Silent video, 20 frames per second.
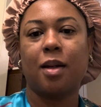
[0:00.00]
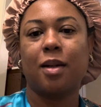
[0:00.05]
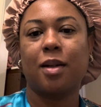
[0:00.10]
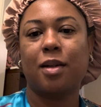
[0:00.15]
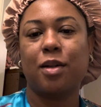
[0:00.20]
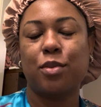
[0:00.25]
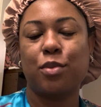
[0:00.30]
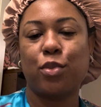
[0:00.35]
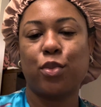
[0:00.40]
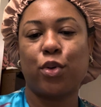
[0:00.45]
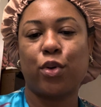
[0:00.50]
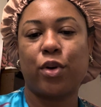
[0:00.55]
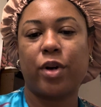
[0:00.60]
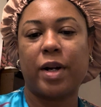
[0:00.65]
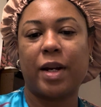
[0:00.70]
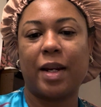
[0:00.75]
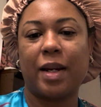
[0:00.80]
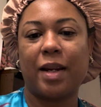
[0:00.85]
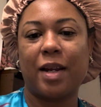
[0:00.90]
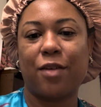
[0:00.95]
Good
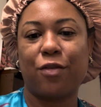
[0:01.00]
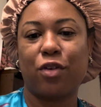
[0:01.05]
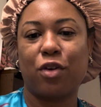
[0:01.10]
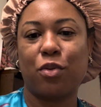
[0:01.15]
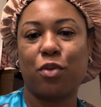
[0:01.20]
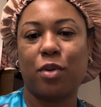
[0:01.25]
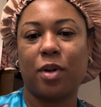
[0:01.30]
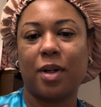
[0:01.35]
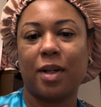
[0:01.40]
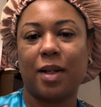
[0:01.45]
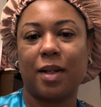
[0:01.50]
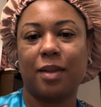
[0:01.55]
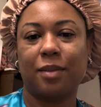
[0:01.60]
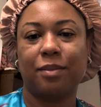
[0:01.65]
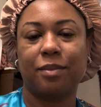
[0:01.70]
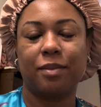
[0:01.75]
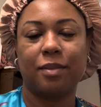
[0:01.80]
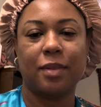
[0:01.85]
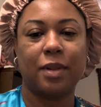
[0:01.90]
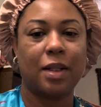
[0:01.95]
morning, everyone.
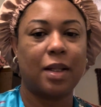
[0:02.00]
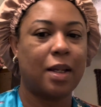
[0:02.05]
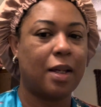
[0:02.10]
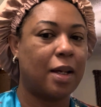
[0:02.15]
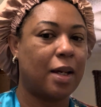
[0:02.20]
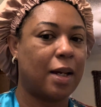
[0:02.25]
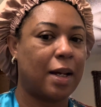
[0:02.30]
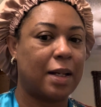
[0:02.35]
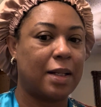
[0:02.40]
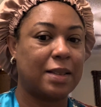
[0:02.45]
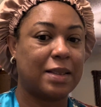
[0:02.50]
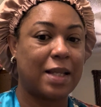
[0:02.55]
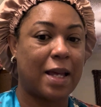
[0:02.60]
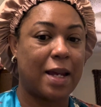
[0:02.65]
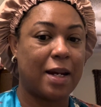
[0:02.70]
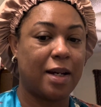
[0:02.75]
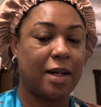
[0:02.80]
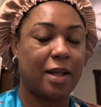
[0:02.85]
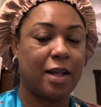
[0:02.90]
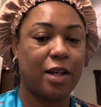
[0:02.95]
I
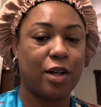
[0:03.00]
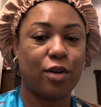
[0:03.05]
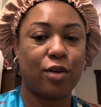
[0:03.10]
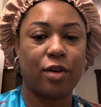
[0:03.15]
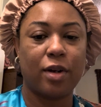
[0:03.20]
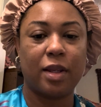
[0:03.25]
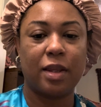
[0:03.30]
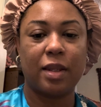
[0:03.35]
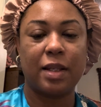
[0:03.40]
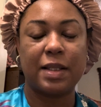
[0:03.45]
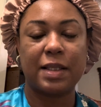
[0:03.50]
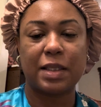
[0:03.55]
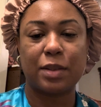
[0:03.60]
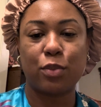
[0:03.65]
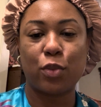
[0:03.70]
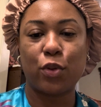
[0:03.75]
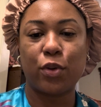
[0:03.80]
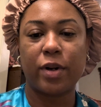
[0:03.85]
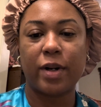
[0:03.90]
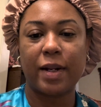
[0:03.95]
decided to get on this
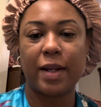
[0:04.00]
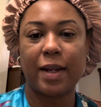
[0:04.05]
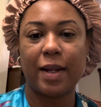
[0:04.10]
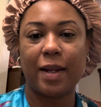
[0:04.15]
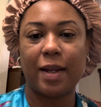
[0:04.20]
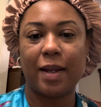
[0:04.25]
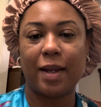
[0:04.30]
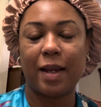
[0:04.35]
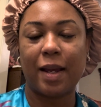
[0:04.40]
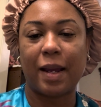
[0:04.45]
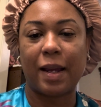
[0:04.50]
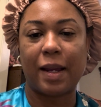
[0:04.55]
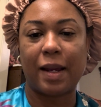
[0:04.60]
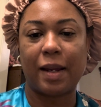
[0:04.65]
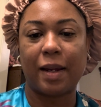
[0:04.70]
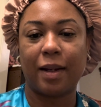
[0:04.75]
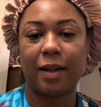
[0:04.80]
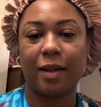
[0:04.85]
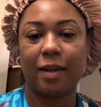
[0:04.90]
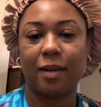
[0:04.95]
morning
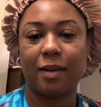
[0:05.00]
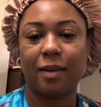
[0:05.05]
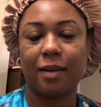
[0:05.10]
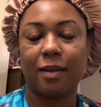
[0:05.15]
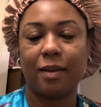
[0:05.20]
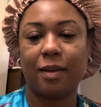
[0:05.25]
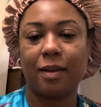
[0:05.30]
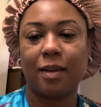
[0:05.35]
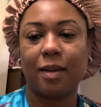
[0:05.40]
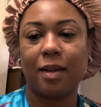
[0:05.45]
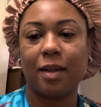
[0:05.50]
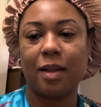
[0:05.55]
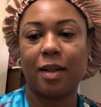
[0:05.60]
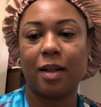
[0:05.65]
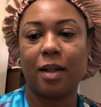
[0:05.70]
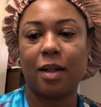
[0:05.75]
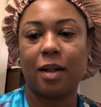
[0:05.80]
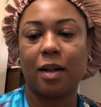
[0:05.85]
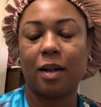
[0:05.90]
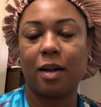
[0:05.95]
and
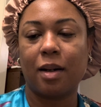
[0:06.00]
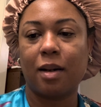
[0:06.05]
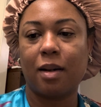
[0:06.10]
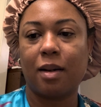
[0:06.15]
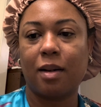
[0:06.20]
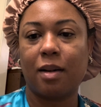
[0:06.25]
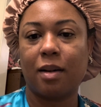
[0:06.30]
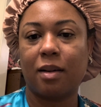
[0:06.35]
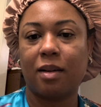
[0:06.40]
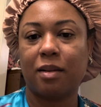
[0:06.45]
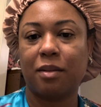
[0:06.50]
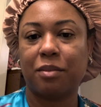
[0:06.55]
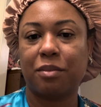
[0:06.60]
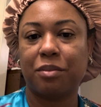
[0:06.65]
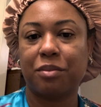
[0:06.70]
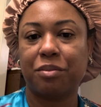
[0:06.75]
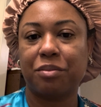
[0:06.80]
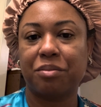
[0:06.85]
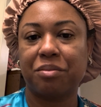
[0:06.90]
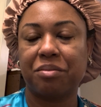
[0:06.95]
um,
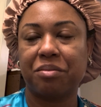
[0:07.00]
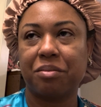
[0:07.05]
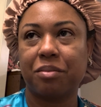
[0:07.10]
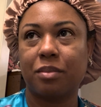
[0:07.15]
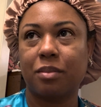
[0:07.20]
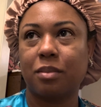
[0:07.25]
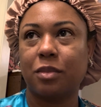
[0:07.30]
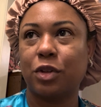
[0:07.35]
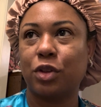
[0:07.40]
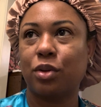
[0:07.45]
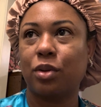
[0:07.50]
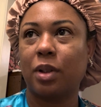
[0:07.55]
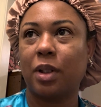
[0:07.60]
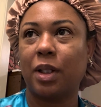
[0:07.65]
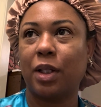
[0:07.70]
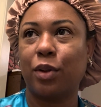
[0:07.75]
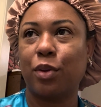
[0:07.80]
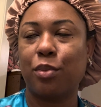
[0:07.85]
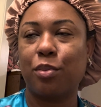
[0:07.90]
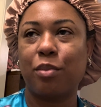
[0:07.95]
do a
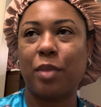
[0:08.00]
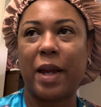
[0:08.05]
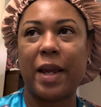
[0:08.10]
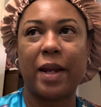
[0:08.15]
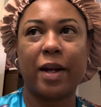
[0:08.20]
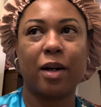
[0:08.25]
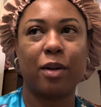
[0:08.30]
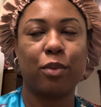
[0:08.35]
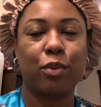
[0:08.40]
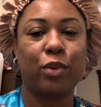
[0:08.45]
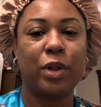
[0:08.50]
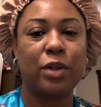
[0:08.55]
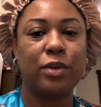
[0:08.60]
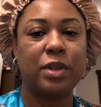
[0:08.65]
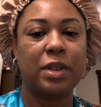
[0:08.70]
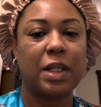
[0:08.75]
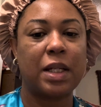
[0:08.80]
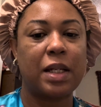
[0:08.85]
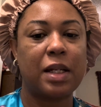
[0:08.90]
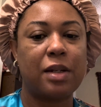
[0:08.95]
little makeup
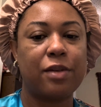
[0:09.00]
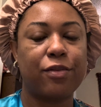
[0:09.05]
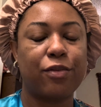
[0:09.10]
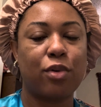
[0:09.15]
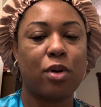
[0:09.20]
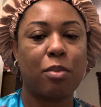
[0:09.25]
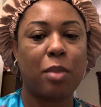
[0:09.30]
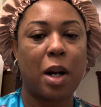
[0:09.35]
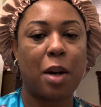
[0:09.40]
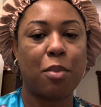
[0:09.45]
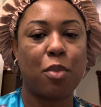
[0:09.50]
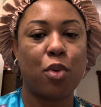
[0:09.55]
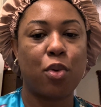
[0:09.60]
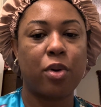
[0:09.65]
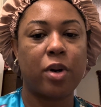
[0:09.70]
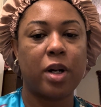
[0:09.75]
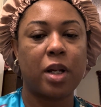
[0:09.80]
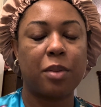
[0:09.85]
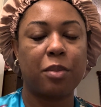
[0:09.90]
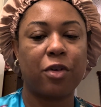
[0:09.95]
routine for my
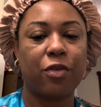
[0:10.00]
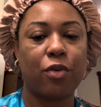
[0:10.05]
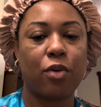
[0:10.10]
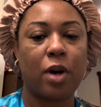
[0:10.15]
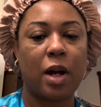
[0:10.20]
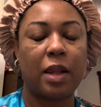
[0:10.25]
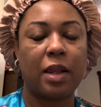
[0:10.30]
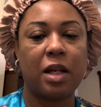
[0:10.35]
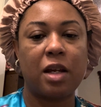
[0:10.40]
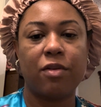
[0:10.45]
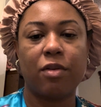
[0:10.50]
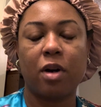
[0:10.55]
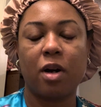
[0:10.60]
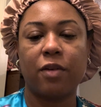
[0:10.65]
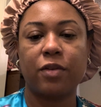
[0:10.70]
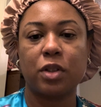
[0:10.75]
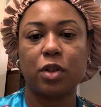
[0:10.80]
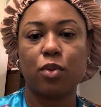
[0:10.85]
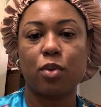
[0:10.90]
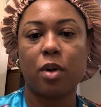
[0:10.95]
morning before I leave off
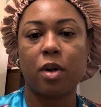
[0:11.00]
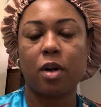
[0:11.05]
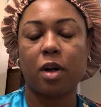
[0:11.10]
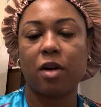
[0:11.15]
to work.